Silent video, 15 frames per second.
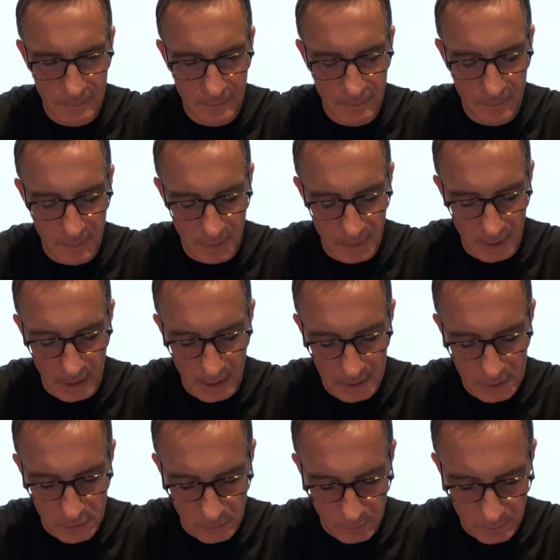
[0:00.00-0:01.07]
if anything yeah,
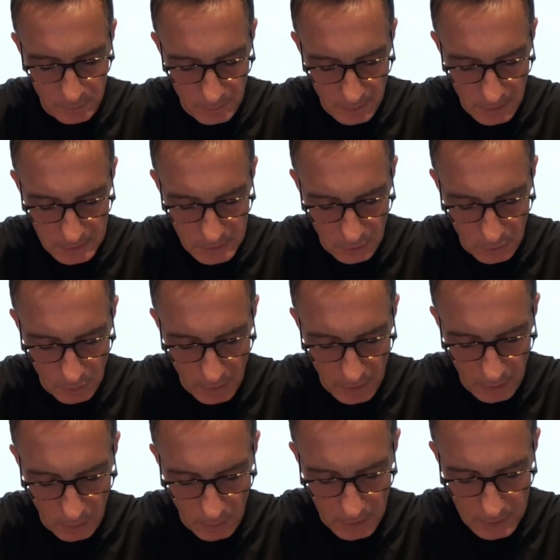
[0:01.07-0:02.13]
that's a
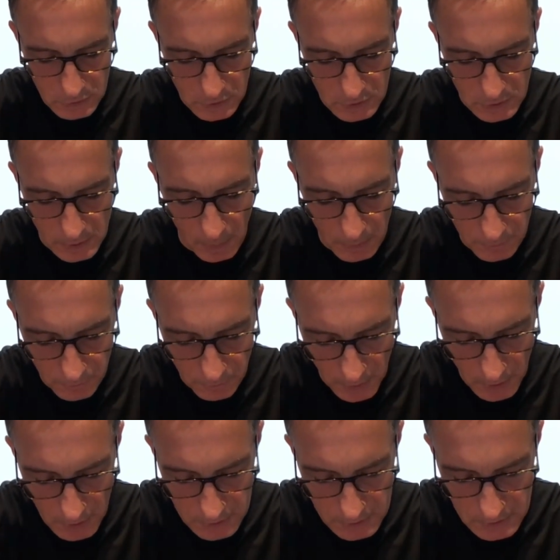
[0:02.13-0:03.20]
great question so my
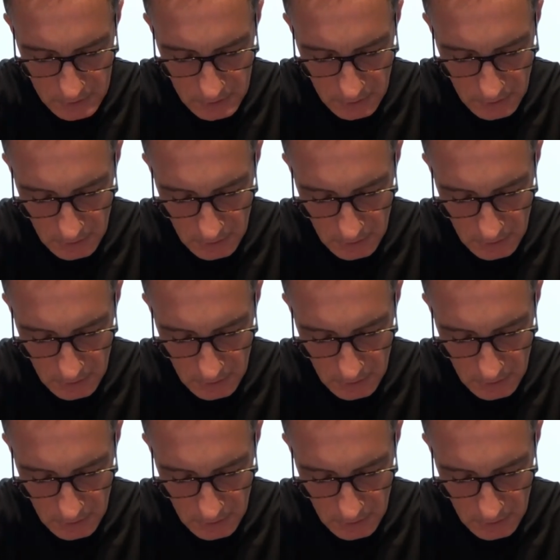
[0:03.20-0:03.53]
first